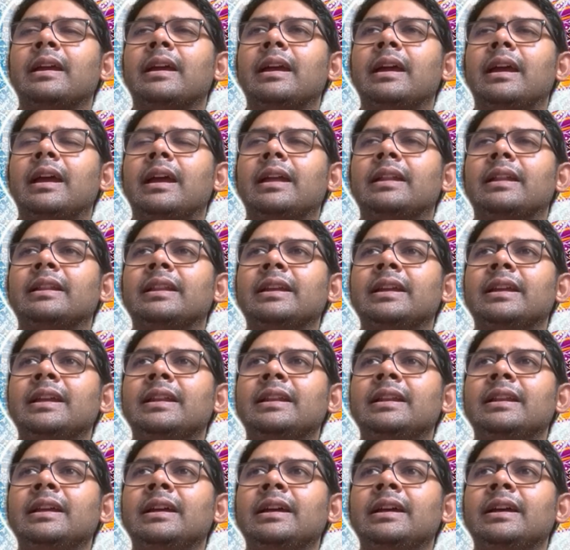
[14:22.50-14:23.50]
and
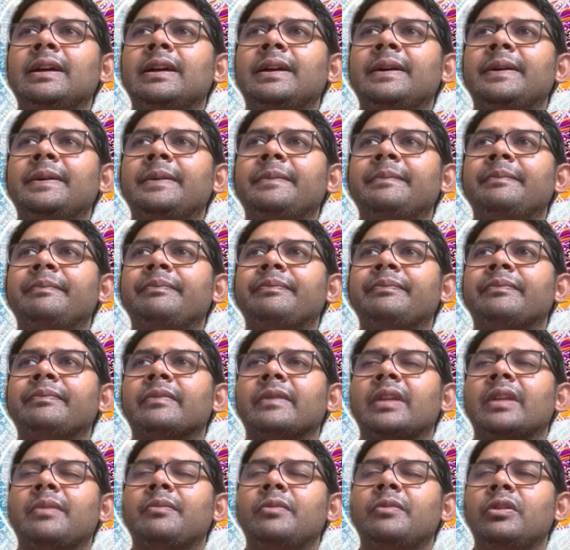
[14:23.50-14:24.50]
then I'm
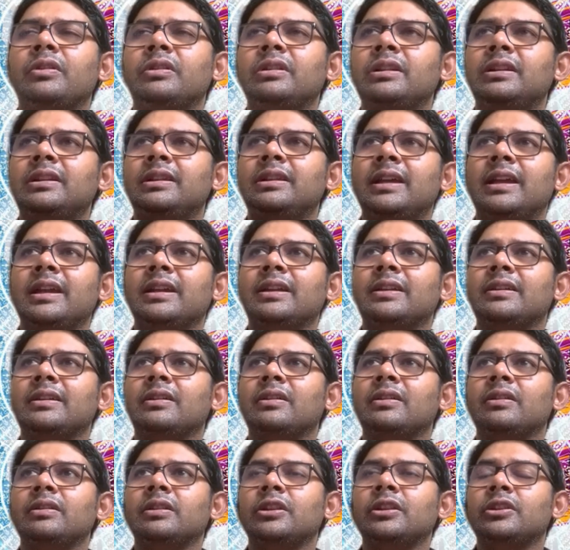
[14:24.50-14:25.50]
on the deck,
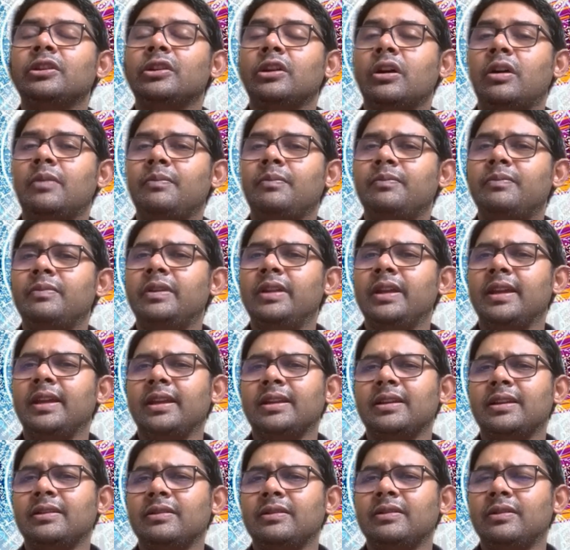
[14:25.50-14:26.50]
on the top deck,
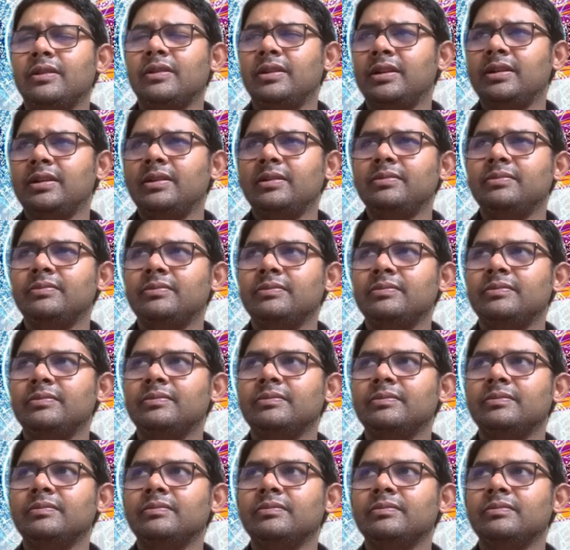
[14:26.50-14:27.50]
on a
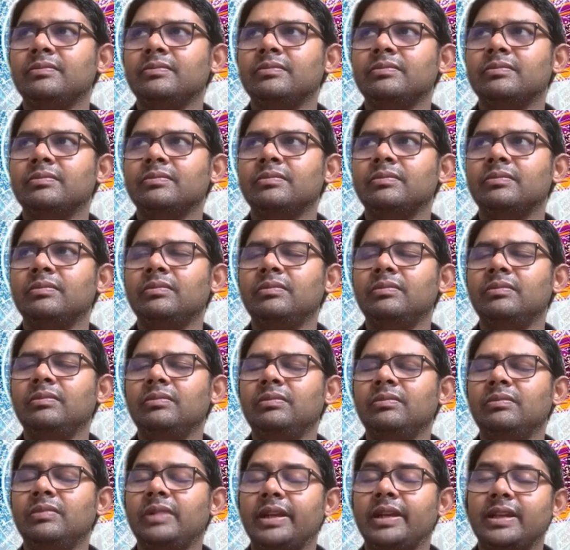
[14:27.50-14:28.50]

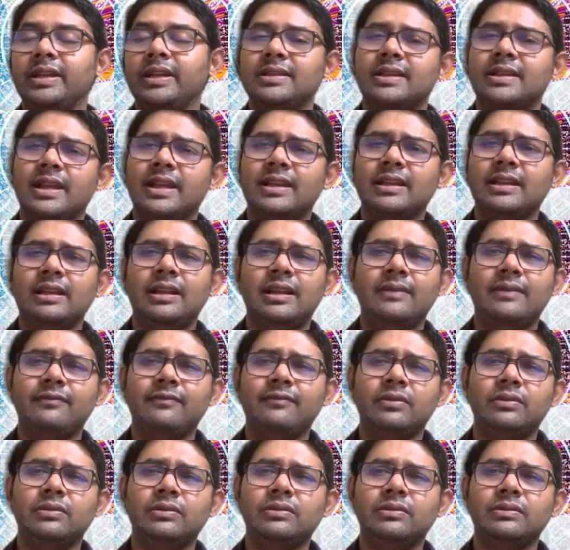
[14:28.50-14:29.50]
like a second
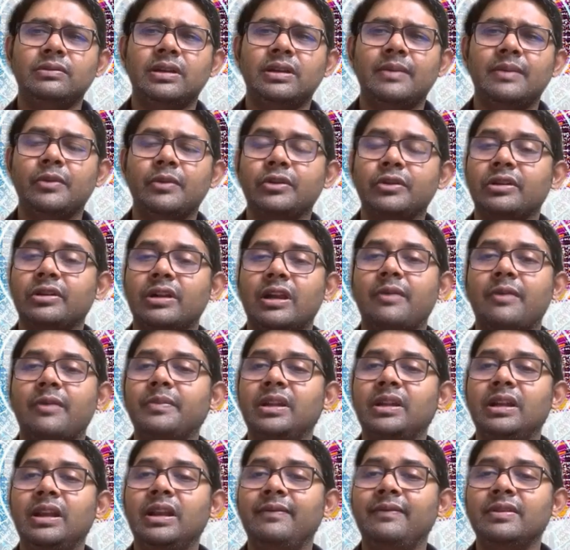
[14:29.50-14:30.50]
level. I'm not sure how
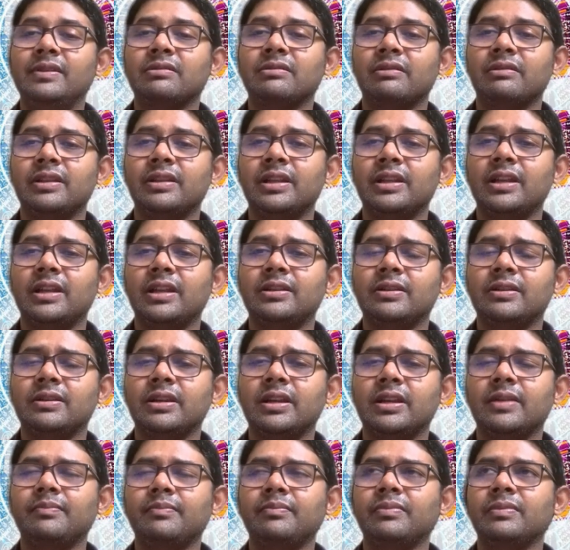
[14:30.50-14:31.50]
many levels are in that
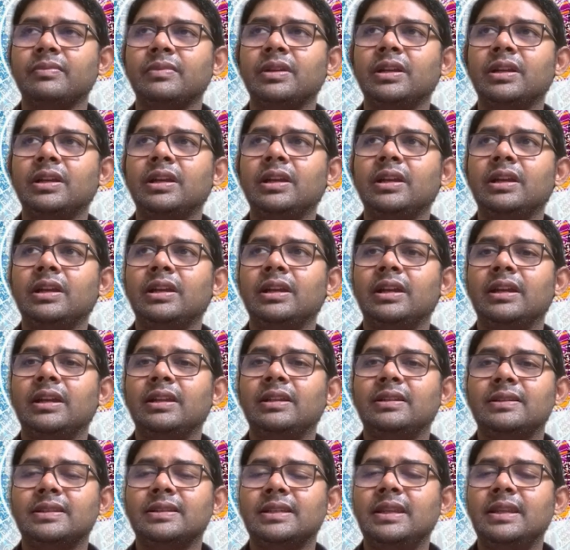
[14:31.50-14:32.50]
ship. It
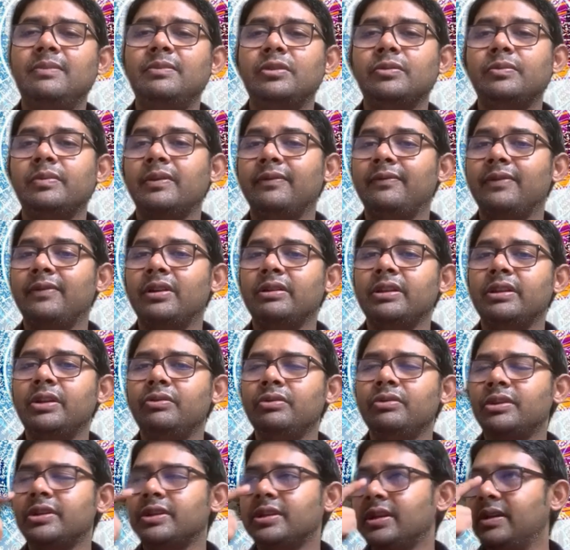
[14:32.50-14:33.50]
seemed to be a very
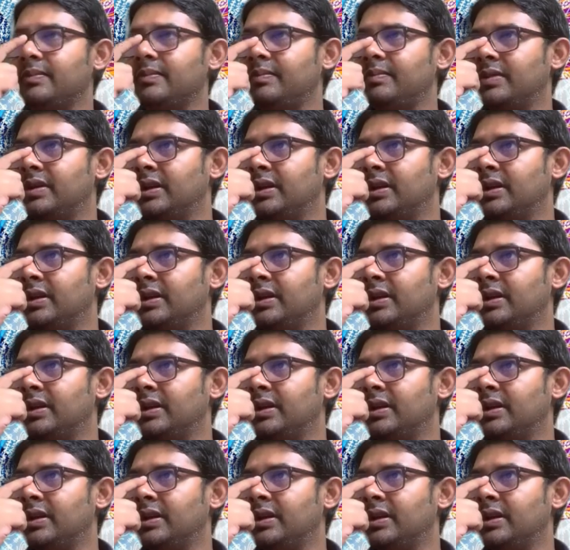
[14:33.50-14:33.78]
huge ship.